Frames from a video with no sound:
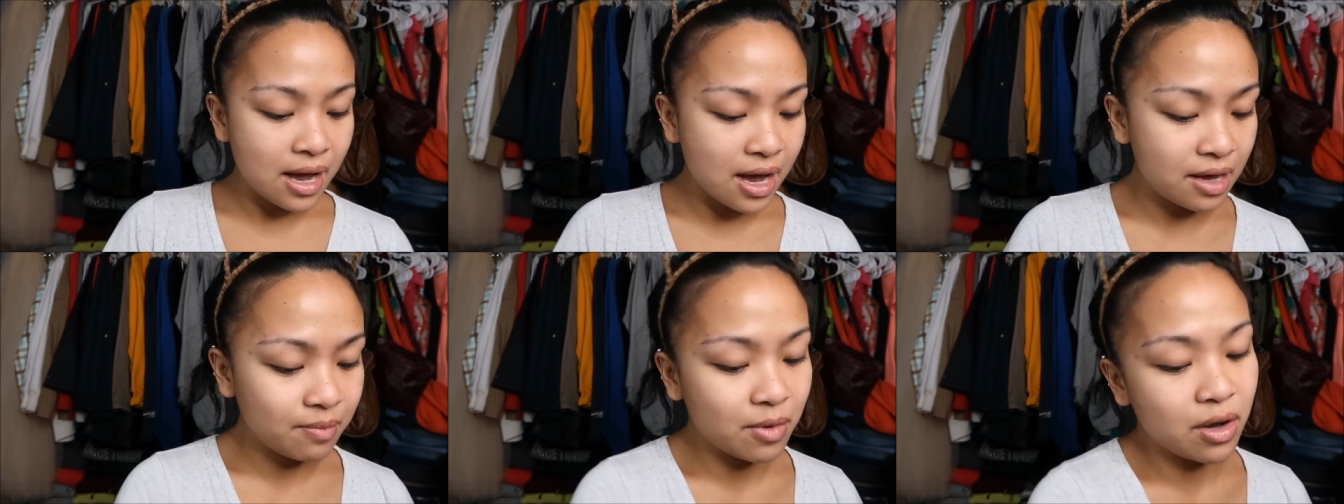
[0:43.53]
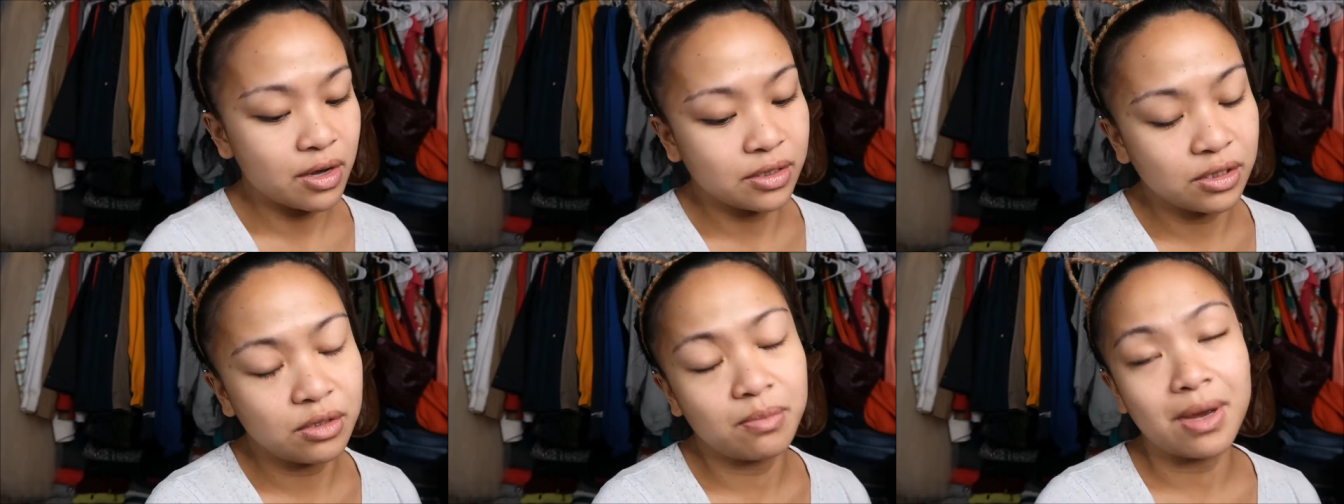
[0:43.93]
I am
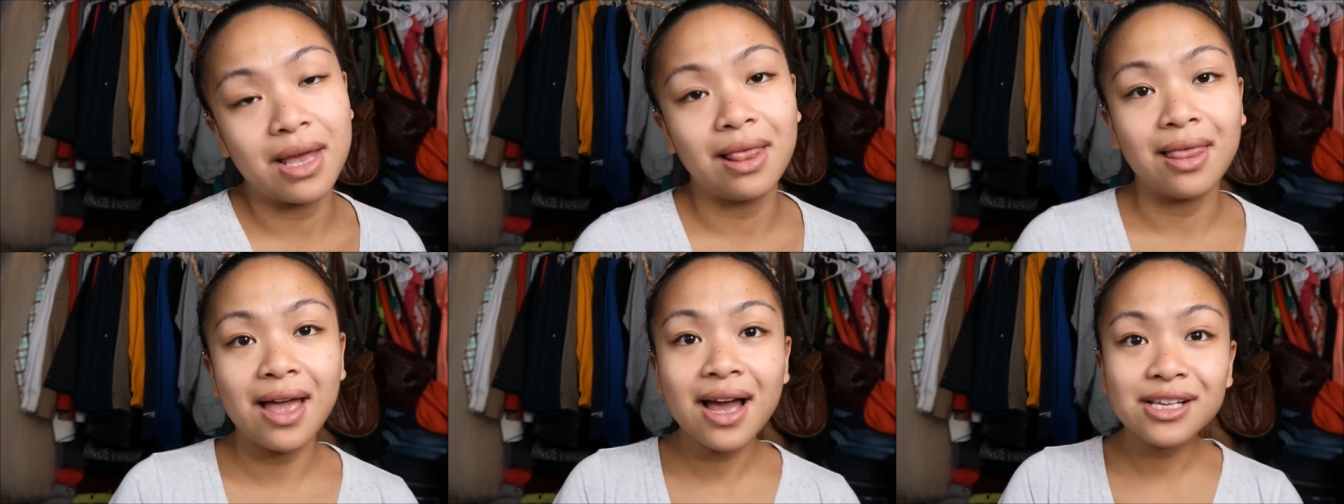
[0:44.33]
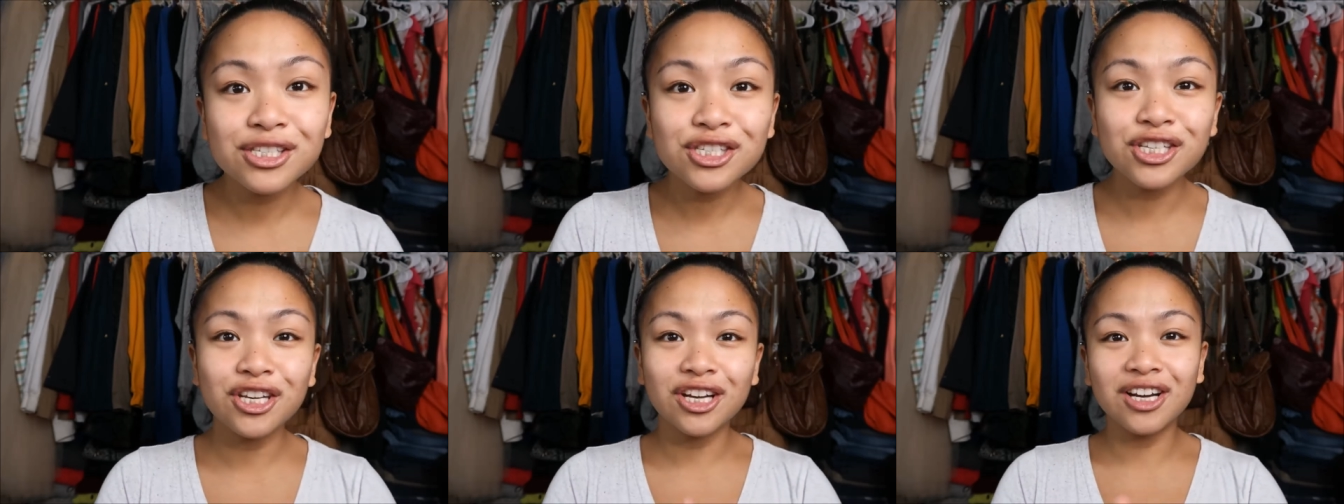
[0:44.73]
on to my
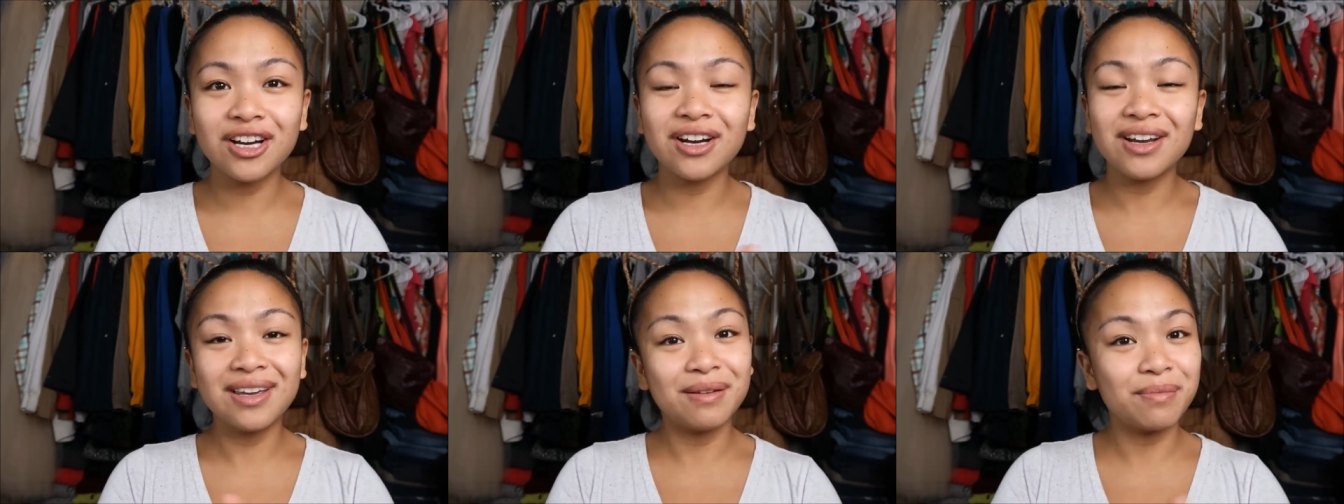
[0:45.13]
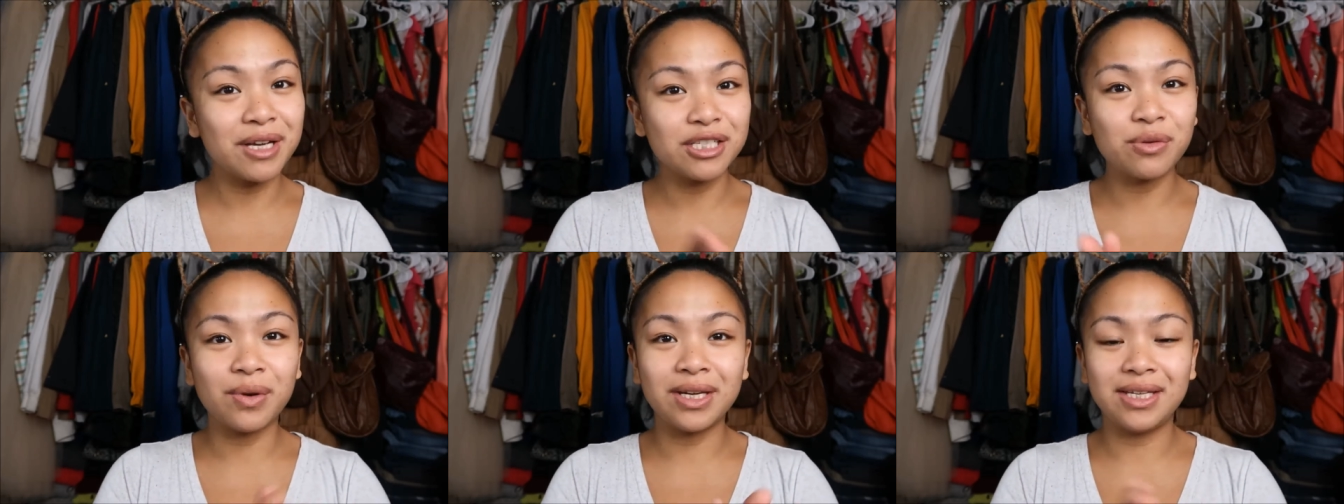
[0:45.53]
last year in
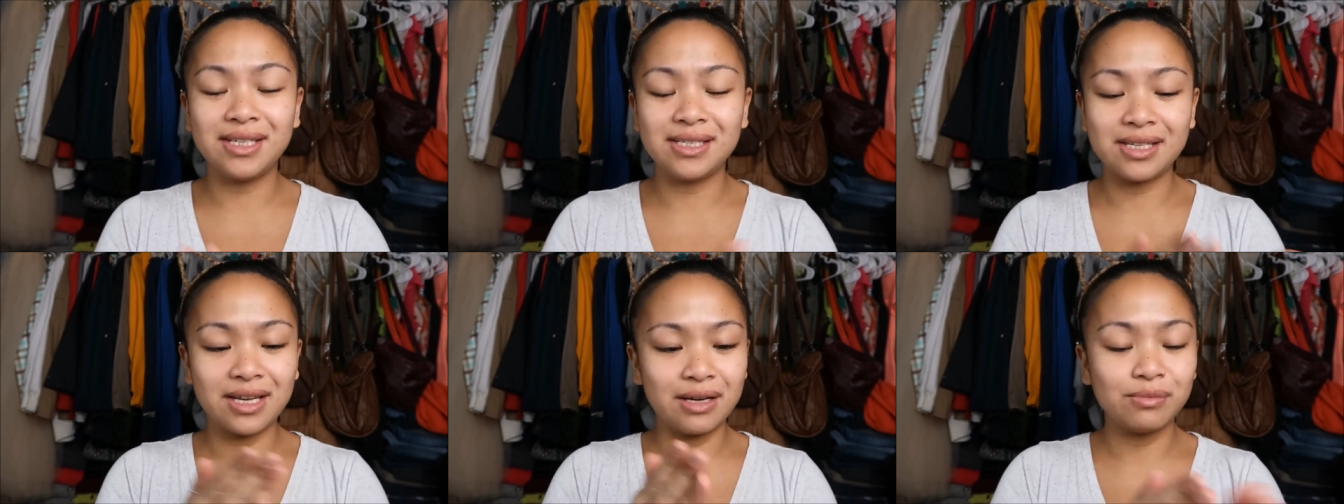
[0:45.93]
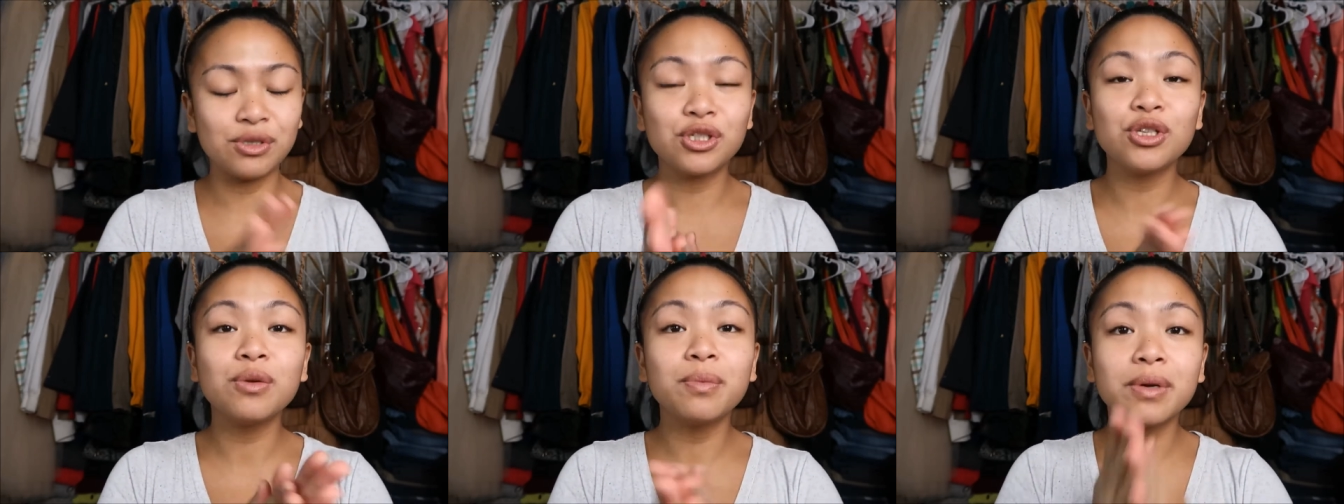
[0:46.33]
my 20s and I'm
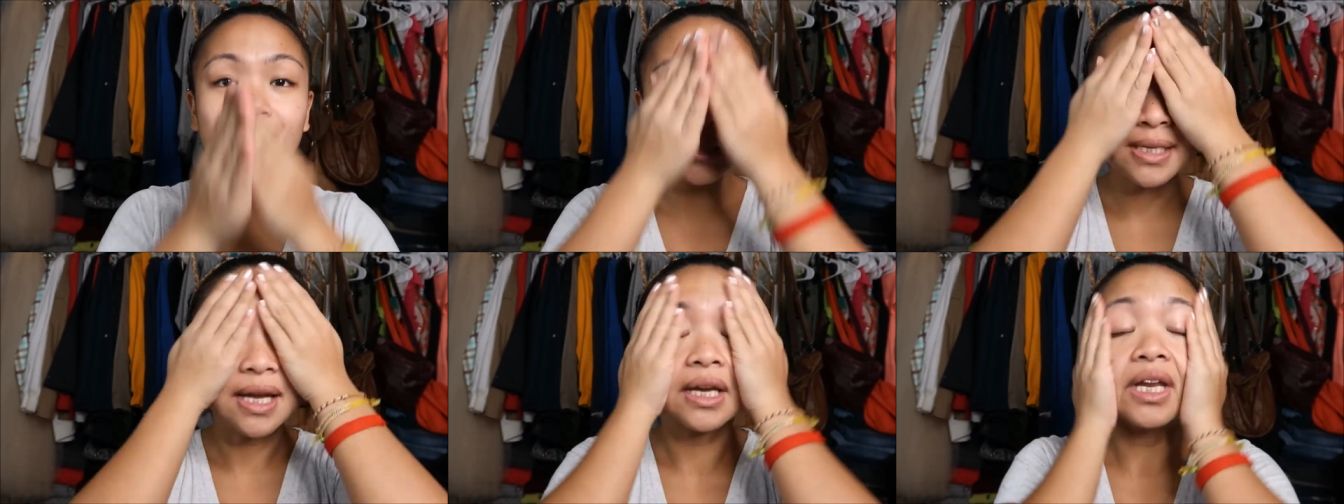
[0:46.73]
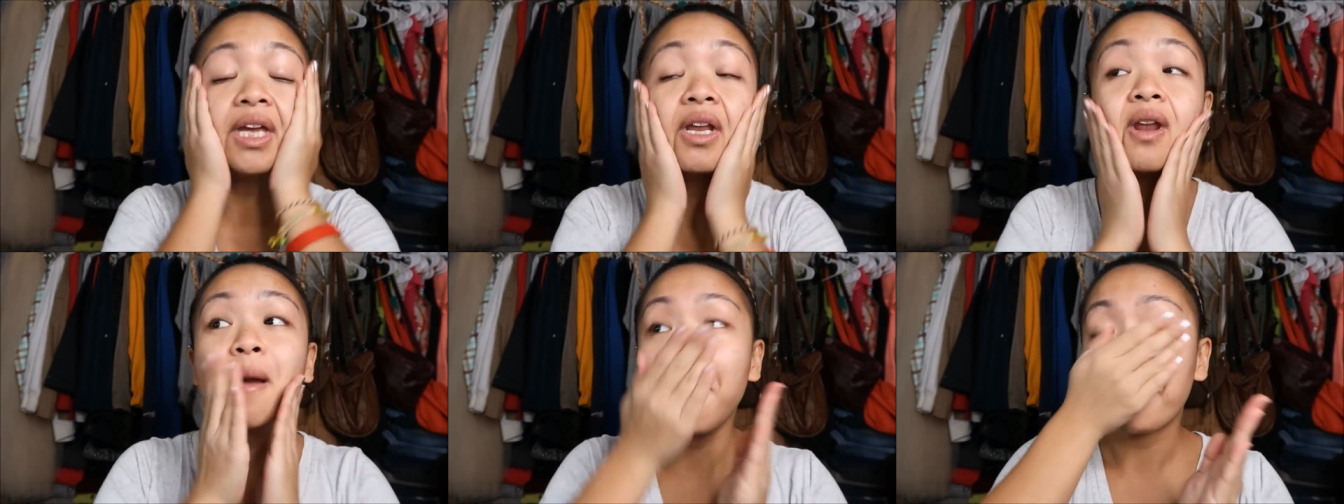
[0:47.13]
super
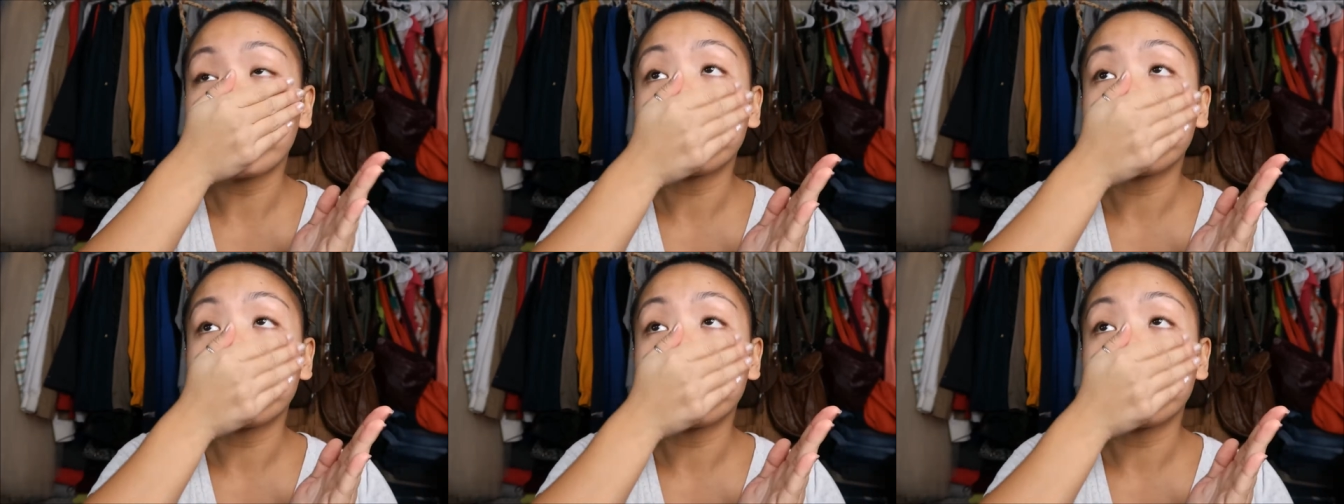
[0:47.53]
excited